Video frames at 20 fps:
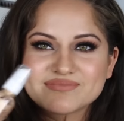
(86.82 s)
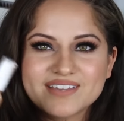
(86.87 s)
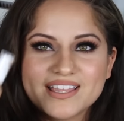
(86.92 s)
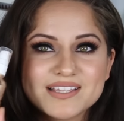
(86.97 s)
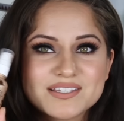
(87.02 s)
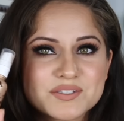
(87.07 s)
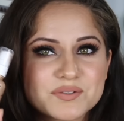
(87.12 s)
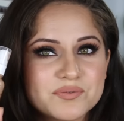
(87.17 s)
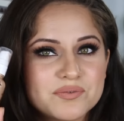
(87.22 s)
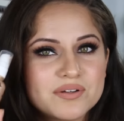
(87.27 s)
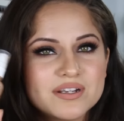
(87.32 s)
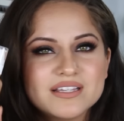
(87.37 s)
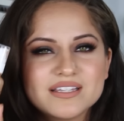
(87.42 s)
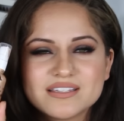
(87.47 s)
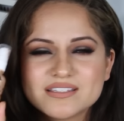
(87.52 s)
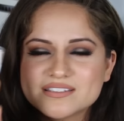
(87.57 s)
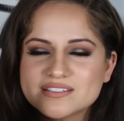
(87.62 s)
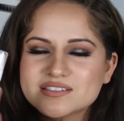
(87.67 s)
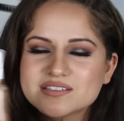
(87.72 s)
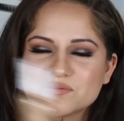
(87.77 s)
it's really,
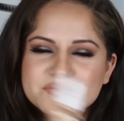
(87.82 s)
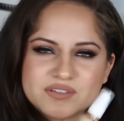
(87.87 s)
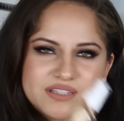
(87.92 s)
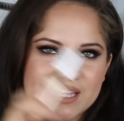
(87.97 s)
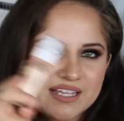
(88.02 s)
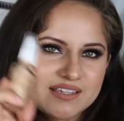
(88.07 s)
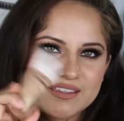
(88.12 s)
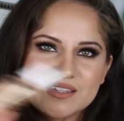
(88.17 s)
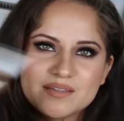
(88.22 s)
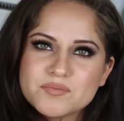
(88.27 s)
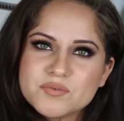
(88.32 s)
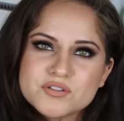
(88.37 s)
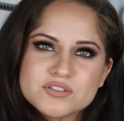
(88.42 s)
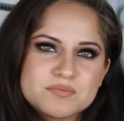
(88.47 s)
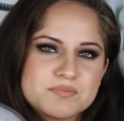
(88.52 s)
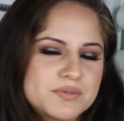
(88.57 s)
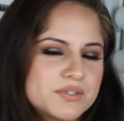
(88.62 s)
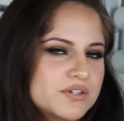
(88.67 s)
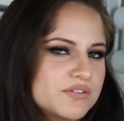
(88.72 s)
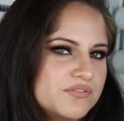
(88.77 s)
this is like the
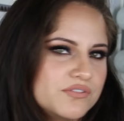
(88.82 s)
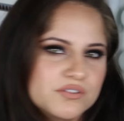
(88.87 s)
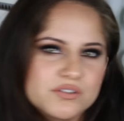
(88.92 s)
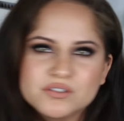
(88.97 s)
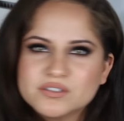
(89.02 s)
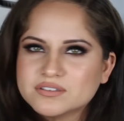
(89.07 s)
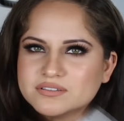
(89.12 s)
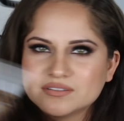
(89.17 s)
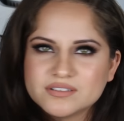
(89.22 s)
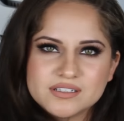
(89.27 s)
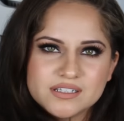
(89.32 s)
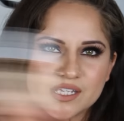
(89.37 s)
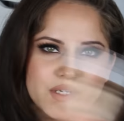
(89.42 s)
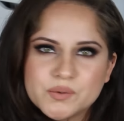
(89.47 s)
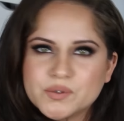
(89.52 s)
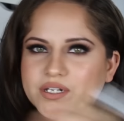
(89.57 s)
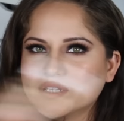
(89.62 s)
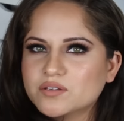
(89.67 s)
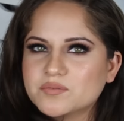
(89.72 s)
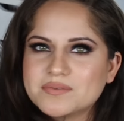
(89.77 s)
most beautiful
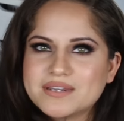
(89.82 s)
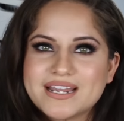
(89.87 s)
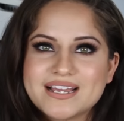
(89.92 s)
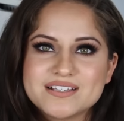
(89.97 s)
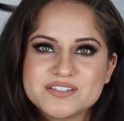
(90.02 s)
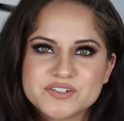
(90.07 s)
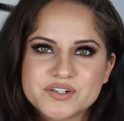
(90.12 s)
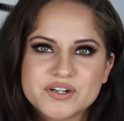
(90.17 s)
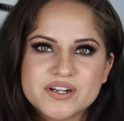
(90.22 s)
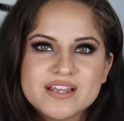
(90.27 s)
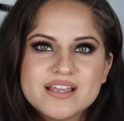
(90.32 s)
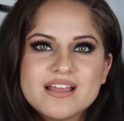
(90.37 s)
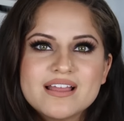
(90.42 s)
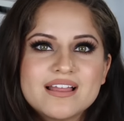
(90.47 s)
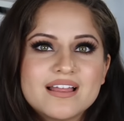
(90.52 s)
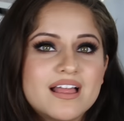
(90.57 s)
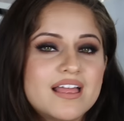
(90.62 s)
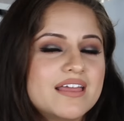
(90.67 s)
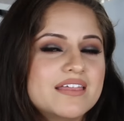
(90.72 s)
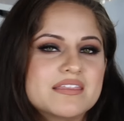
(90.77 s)
liquid illuminizer
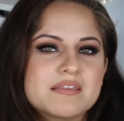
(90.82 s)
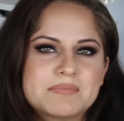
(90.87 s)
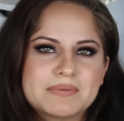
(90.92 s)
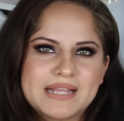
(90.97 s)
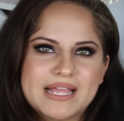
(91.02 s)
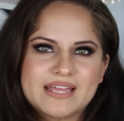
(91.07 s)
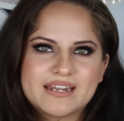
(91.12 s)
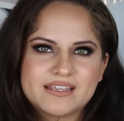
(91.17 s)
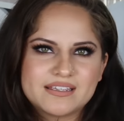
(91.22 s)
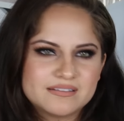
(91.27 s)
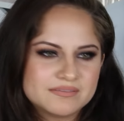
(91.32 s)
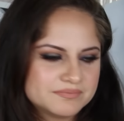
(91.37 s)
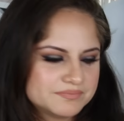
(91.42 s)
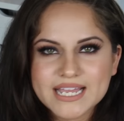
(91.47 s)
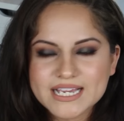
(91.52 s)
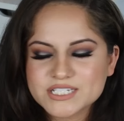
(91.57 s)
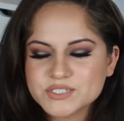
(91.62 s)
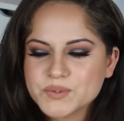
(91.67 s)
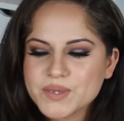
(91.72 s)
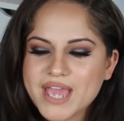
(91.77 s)
in the planet.
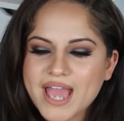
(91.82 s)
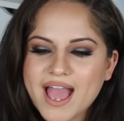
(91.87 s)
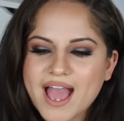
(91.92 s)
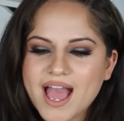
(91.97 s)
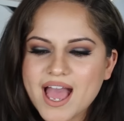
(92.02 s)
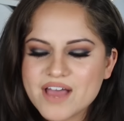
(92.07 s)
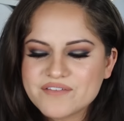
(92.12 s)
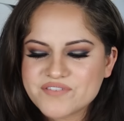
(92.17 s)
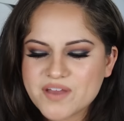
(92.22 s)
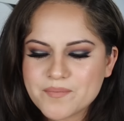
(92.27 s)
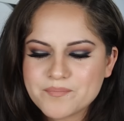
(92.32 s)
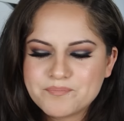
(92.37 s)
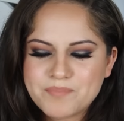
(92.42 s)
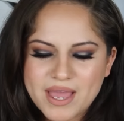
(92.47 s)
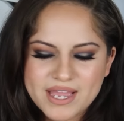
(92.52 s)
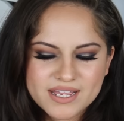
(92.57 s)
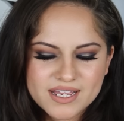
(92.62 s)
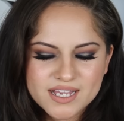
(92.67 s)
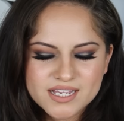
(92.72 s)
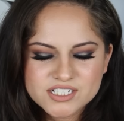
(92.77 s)
Next we have
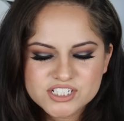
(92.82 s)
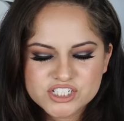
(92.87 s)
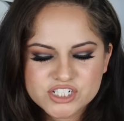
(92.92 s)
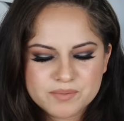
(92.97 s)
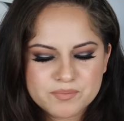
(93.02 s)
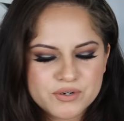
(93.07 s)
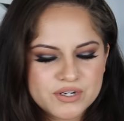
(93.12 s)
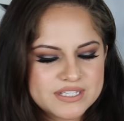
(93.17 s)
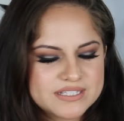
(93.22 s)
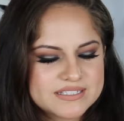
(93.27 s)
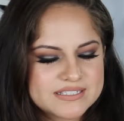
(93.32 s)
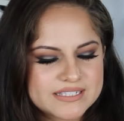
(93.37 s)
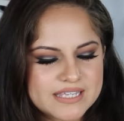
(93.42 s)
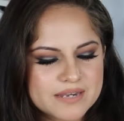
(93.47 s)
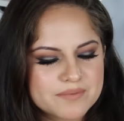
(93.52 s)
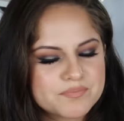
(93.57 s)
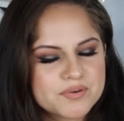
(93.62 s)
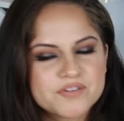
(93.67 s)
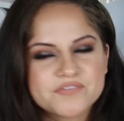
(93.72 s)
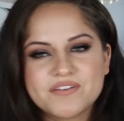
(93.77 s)
Becca Shimmering
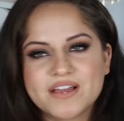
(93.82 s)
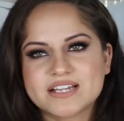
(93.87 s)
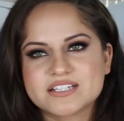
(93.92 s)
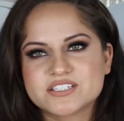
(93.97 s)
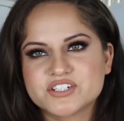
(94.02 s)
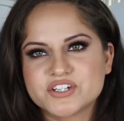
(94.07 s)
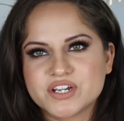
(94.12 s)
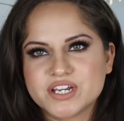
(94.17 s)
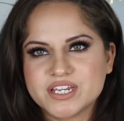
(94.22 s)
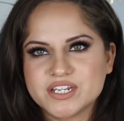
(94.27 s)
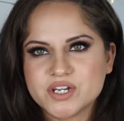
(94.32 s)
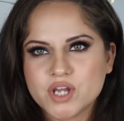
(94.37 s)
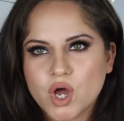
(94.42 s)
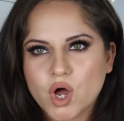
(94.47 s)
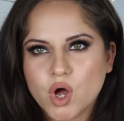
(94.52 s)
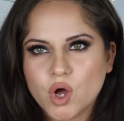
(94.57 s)
Skin Perfector in